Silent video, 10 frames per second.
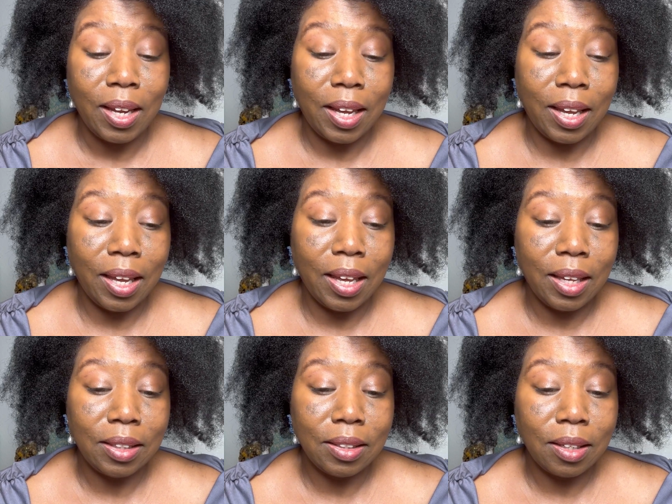
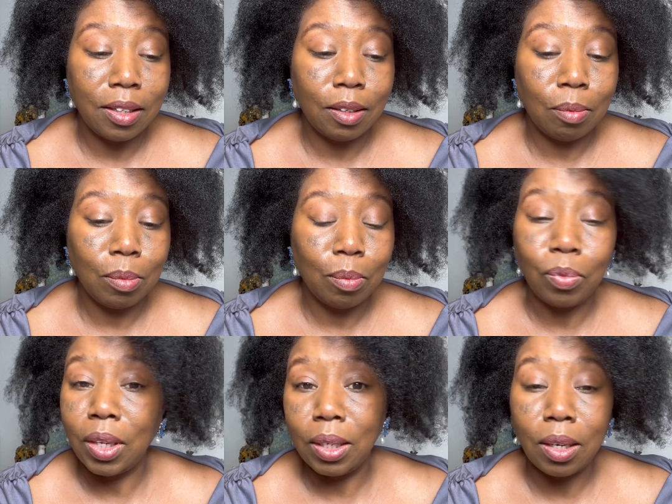And um,
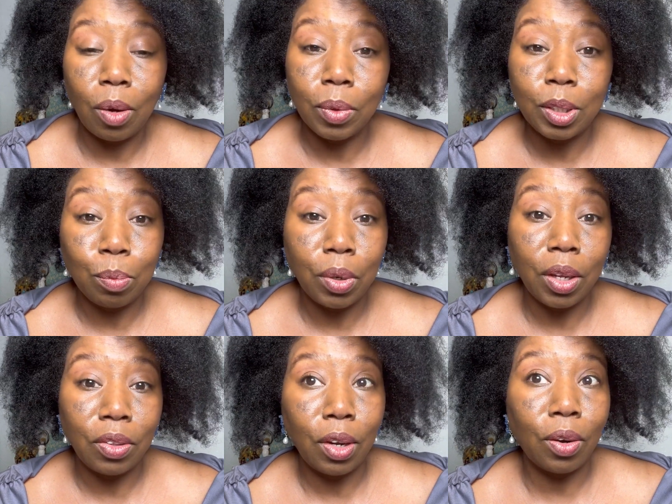they didn't always
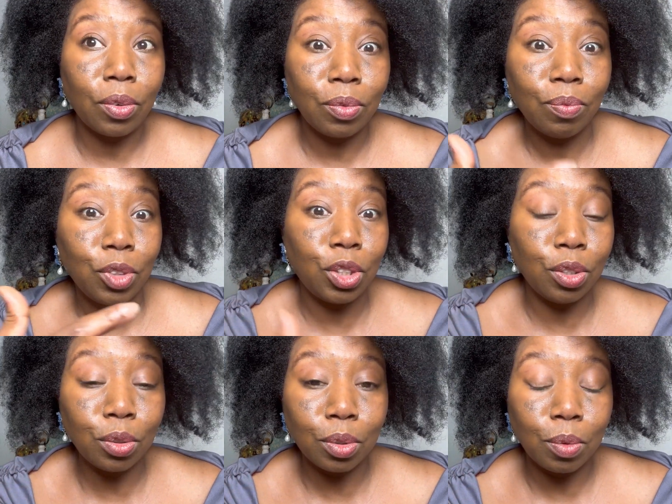bring their
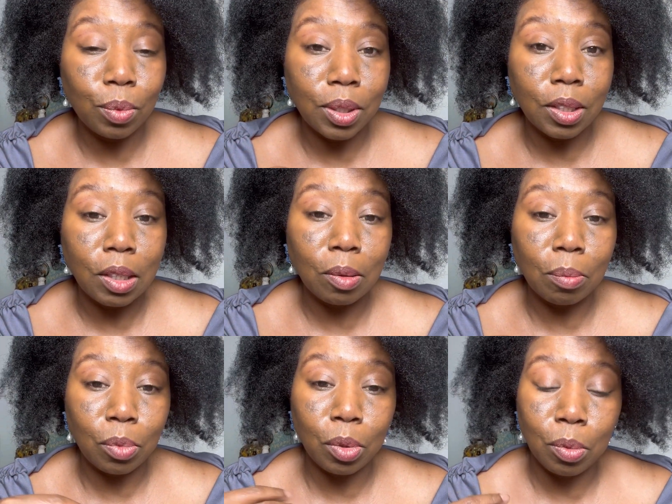children with
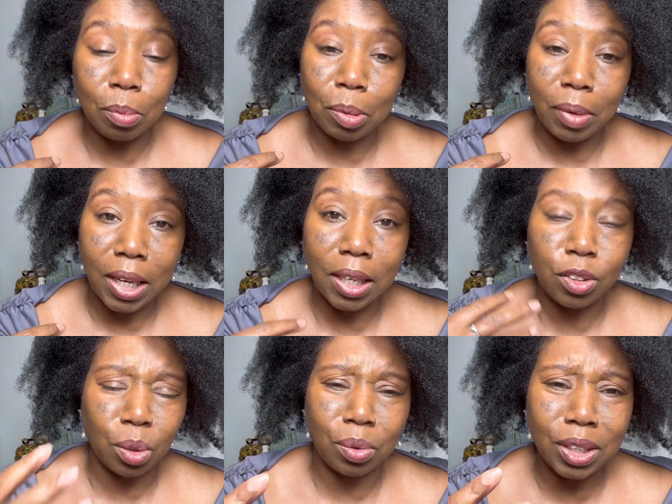them who would be my age
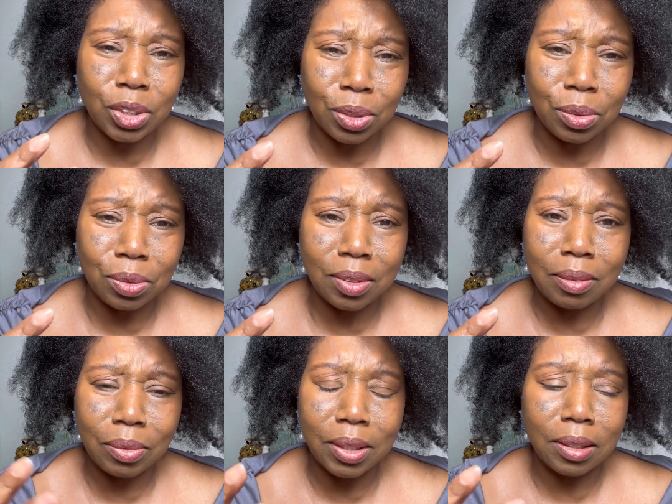or grandchildren
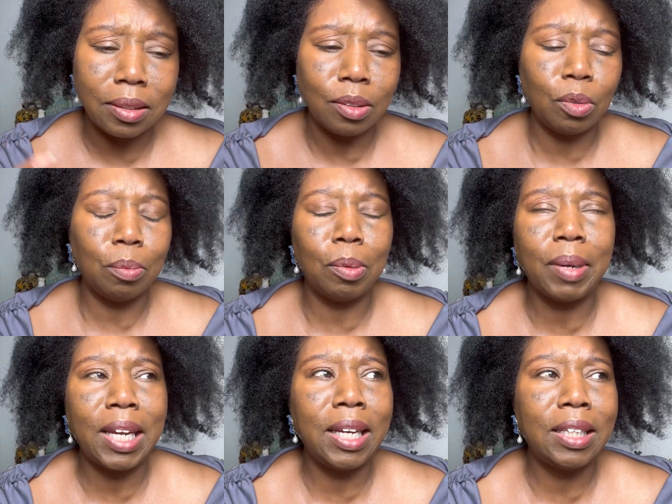really who would be
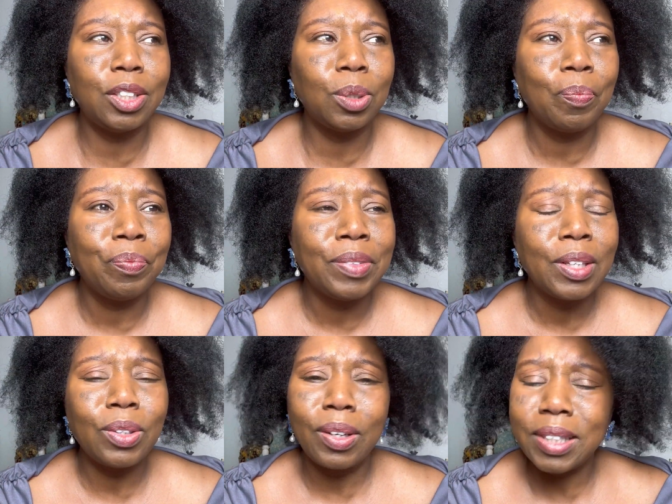my age
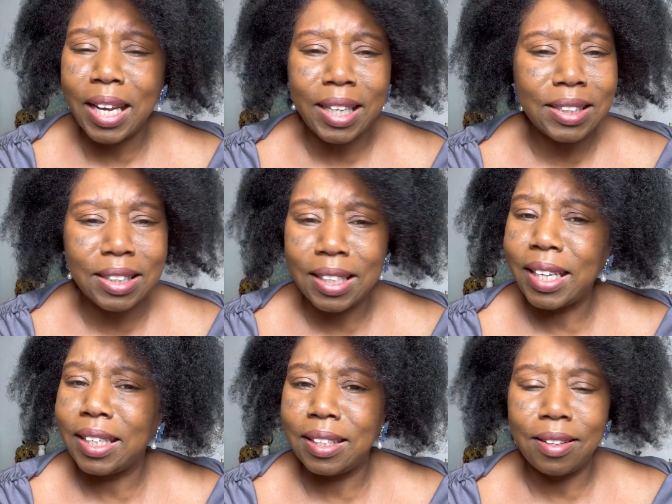so i was
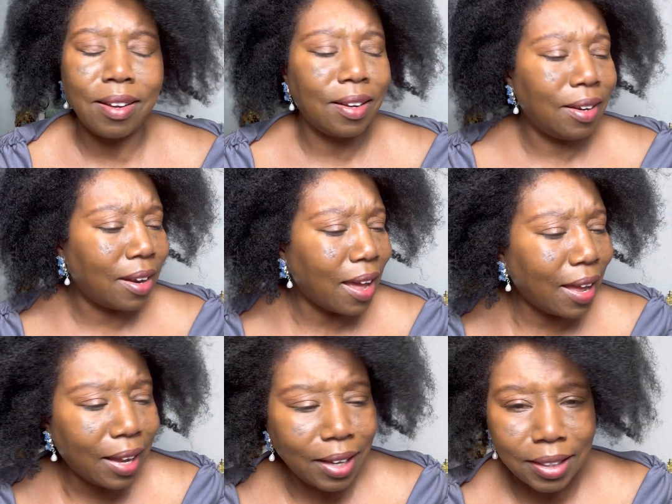isolated a
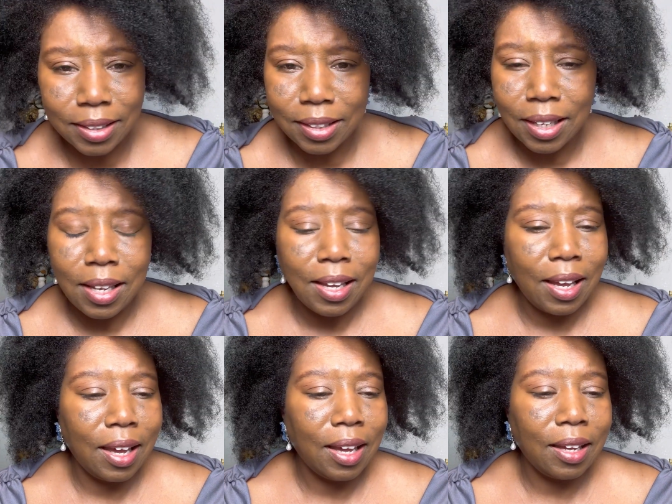lot
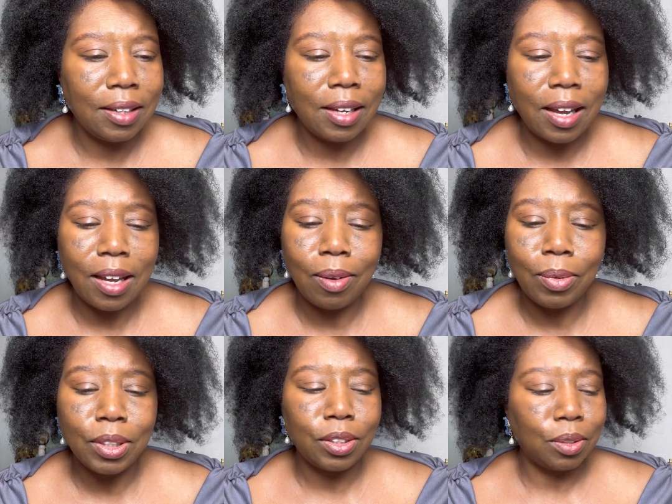and I
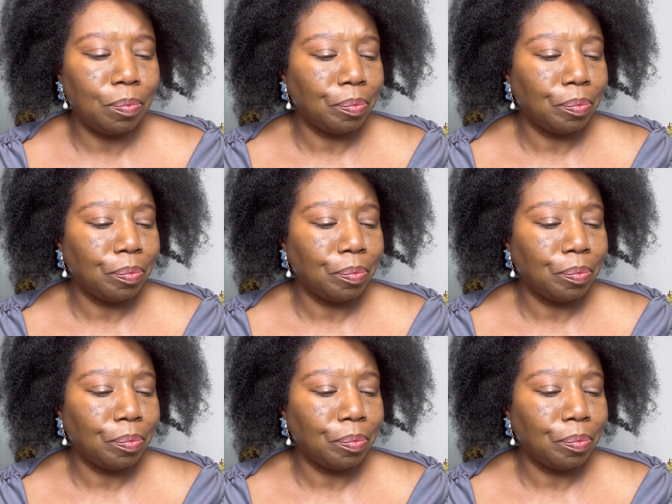was,